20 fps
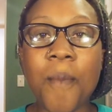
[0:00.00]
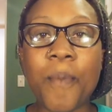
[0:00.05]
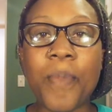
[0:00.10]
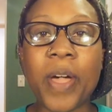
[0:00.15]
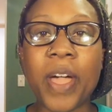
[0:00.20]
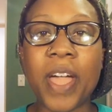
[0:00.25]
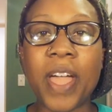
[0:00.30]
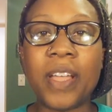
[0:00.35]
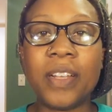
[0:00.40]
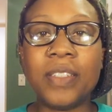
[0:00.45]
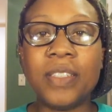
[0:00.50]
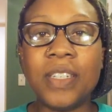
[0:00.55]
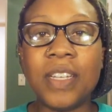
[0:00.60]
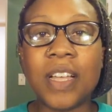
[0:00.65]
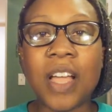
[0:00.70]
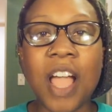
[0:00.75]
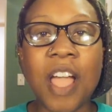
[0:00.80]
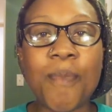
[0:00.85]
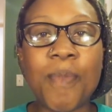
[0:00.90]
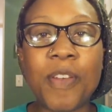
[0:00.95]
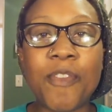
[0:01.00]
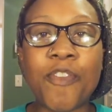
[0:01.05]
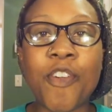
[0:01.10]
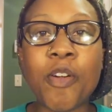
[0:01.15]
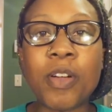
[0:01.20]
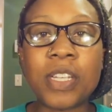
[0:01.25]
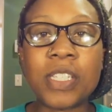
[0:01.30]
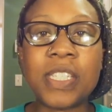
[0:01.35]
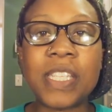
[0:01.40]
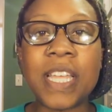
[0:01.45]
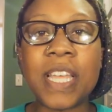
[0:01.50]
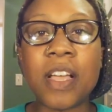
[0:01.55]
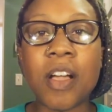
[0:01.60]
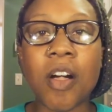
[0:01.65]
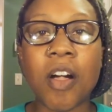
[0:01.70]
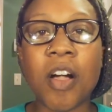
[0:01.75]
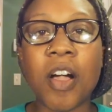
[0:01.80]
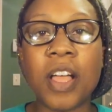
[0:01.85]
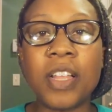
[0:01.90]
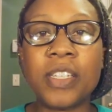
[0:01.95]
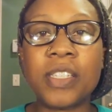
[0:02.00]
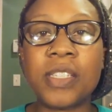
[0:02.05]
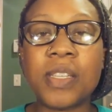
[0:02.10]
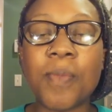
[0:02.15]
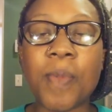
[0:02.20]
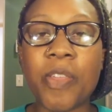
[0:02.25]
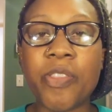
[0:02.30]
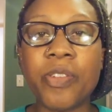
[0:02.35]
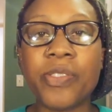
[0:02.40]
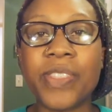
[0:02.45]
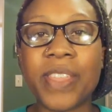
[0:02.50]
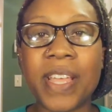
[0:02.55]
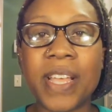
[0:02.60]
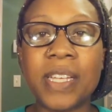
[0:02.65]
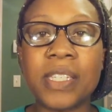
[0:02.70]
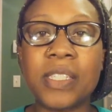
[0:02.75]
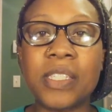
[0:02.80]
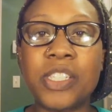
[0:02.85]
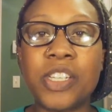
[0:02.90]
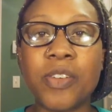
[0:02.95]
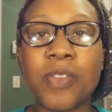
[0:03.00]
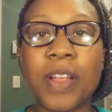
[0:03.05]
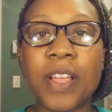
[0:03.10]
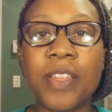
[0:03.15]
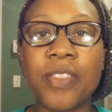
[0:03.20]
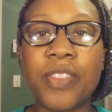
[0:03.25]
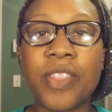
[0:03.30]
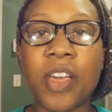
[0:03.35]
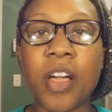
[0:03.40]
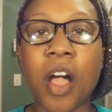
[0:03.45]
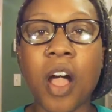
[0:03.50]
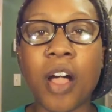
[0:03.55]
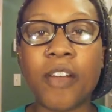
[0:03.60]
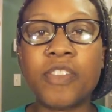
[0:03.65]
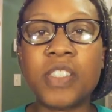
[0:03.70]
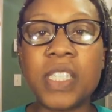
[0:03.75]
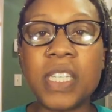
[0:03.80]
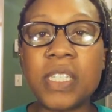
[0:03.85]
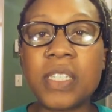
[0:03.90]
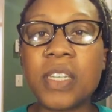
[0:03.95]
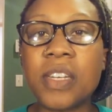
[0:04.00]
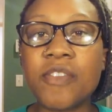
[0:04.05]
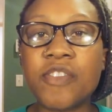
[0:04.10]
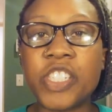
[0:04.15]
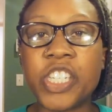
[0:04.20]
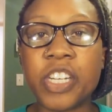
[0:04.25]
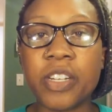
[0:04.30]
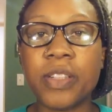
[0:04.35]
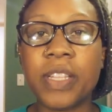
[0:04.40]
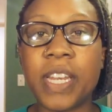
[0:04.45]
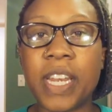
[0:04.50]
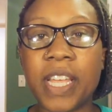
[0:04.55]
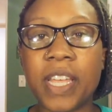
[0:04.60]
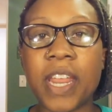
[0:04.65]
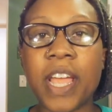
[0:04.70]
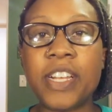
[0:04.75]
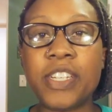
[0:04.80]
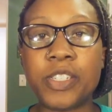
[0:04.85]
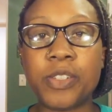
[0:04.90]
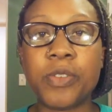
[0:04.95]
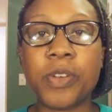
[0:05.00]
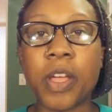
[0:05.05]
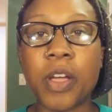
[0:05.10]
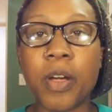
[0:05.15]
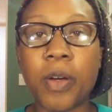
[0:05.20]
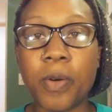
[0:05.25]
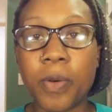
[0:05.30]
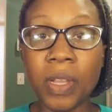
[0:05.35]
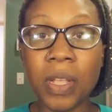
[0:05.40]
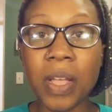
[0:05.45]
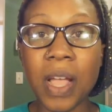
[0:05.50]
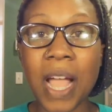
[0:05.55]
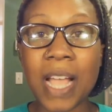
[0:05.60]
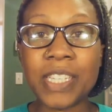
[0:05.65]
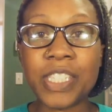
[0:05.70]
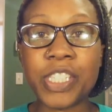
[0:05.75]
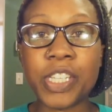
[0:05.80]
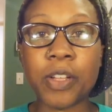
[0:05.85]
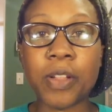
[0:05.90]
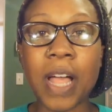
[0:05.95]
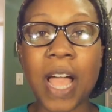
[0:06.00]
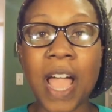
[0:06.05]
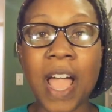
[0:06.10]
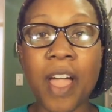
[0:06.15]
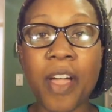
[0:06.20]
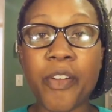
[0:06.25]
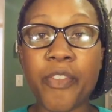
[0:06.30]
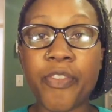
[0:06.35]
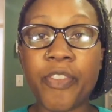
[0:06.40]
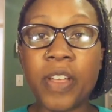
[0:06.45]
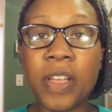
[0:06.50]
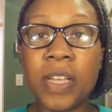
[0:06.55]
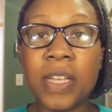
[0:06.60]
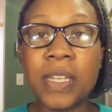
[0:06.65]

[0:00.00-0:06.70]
but I've been focusing on some other things during the off season of cheerleading, and I do know I still have